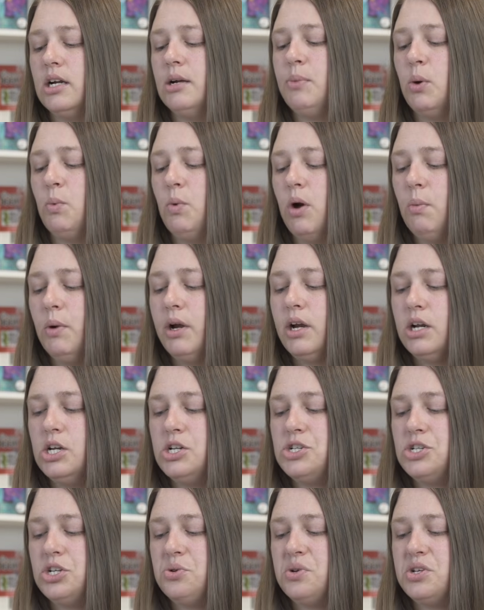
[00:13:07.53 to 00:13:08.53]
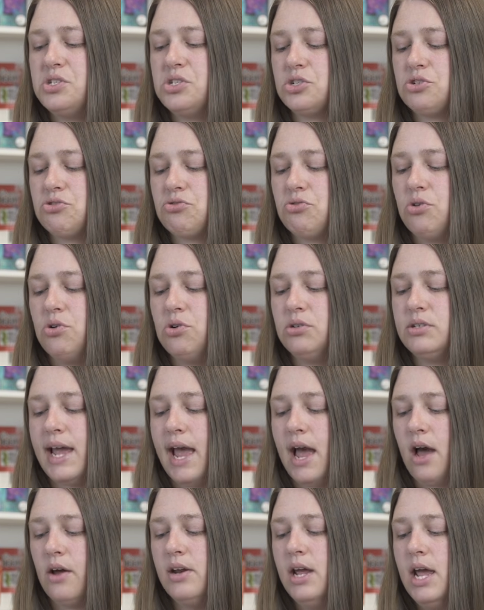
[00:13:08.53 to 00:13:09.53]
but what we're going to do is scroll
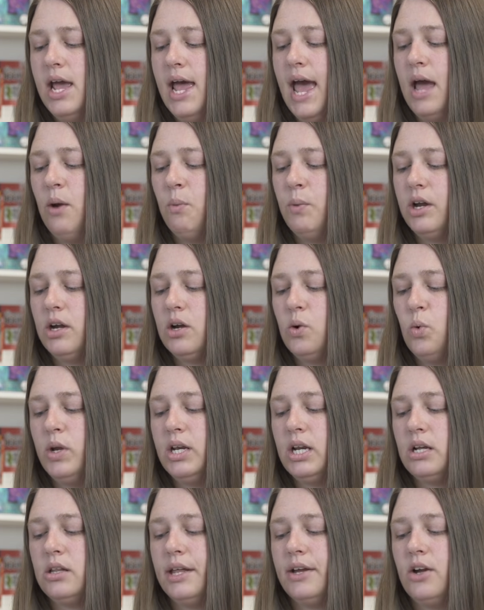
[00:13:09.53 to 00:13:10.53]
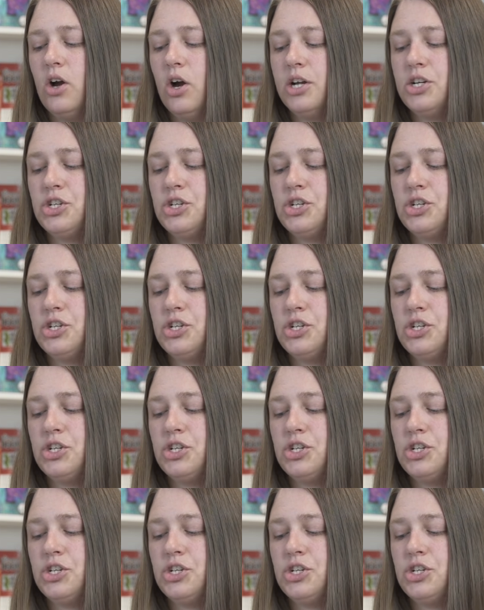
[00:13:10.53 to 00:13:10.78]
down and we are going to click on